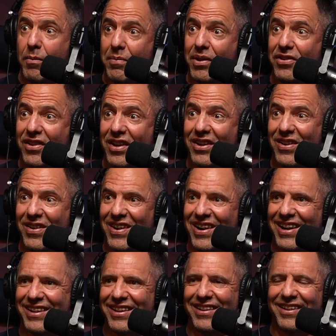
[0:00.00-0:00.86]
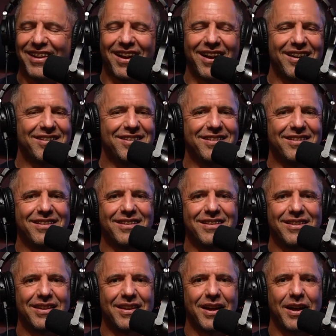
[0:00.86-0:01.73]
Is that correct? Gosh,
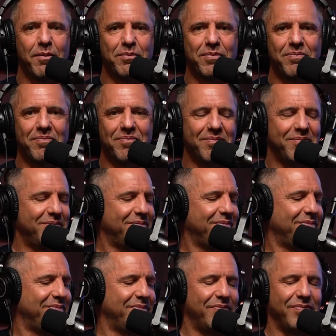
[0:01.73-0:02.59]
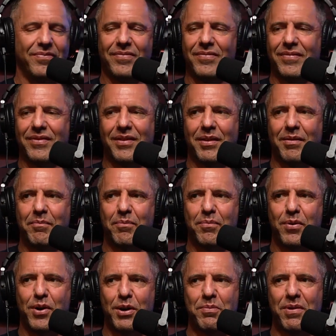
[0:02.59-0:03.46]
I'm
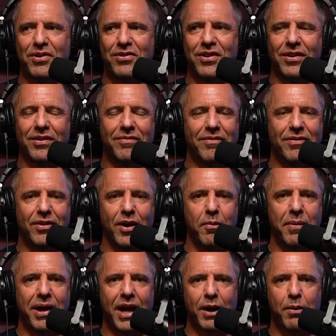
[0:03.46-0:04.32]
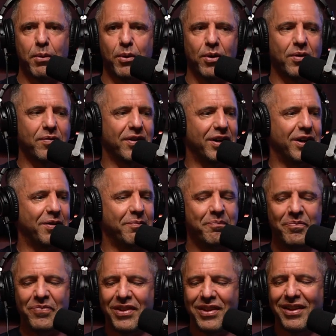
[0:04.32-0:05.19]
pretty much a dummy animal over here.
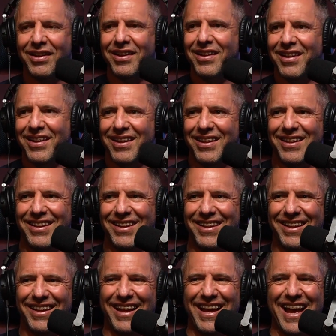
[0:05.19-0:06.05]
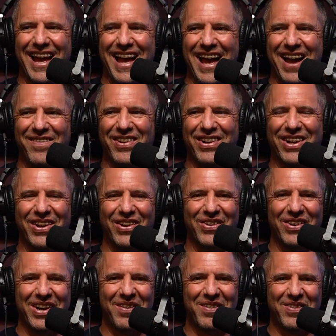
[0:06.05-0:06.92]
Have a good
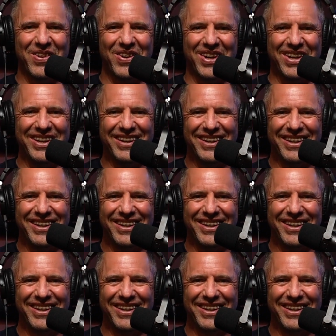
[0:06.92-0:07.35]
one, everyone.